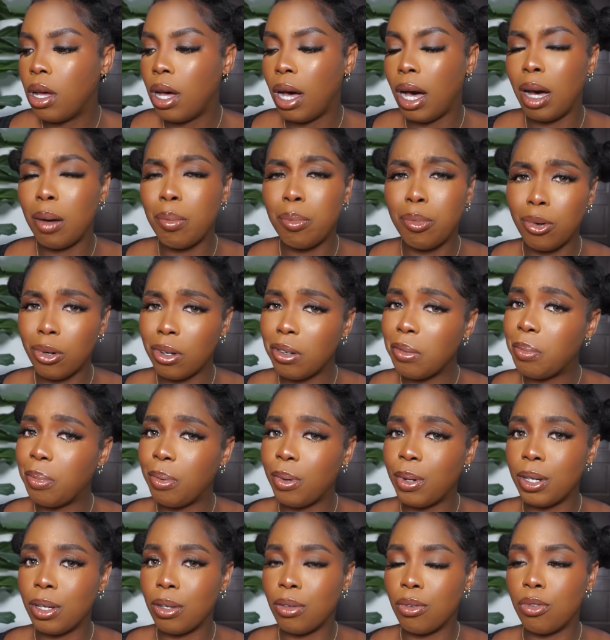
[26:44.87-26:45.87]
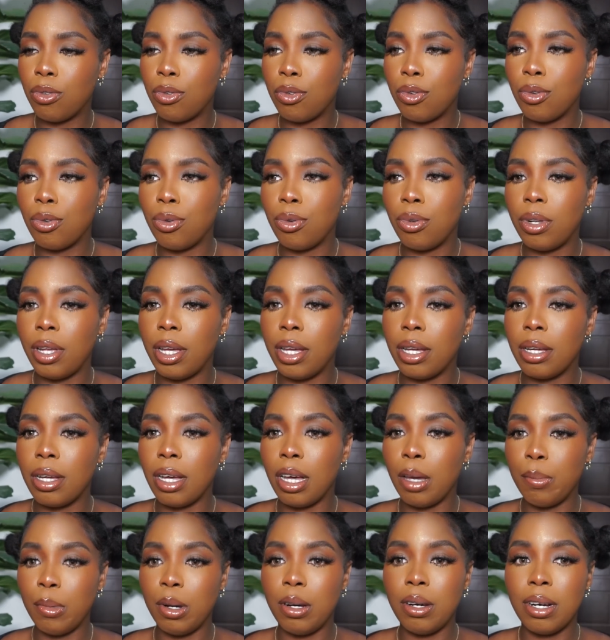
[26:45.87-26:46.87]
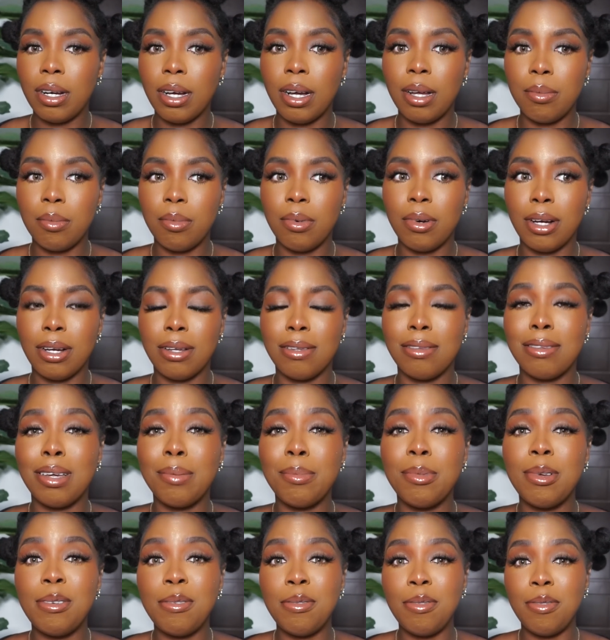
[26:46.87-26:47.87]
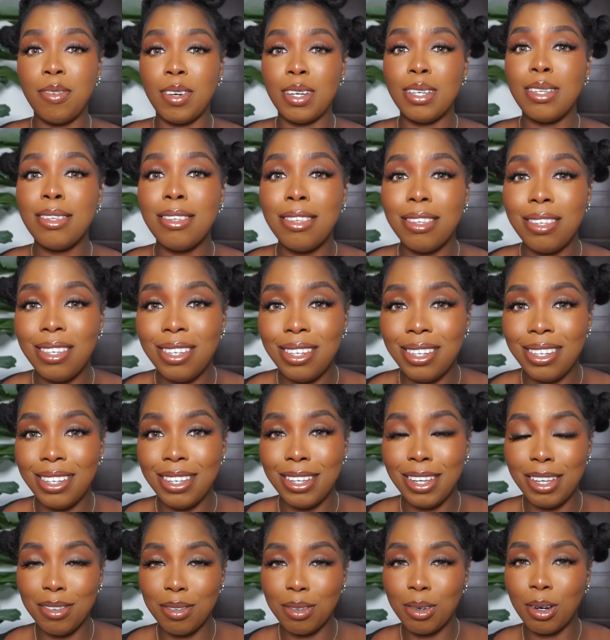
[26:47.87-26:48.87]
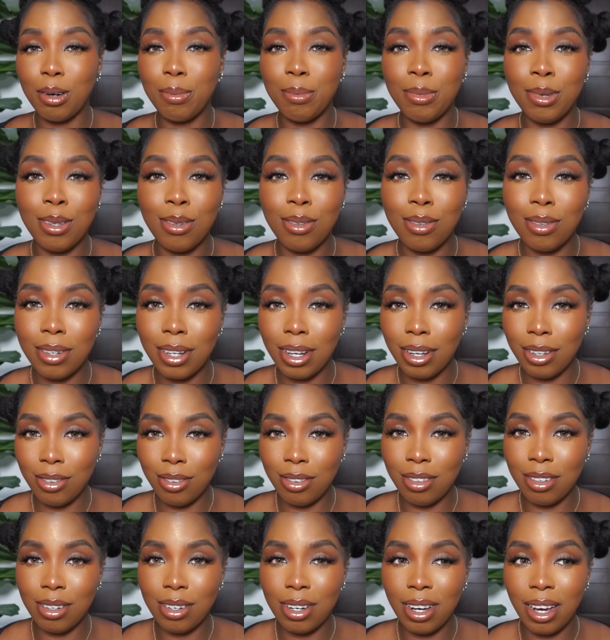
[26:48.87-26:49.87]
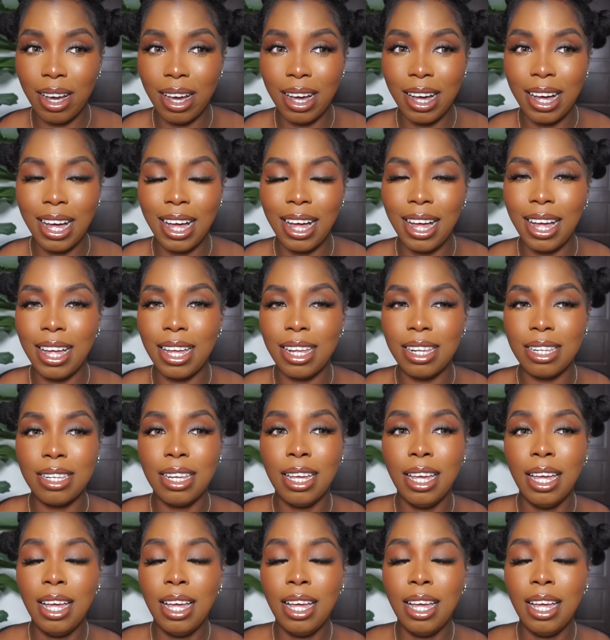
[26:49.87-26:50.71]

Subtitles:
Abroad brands too, like American brands. I mean, Fenty is coming to Nigeria and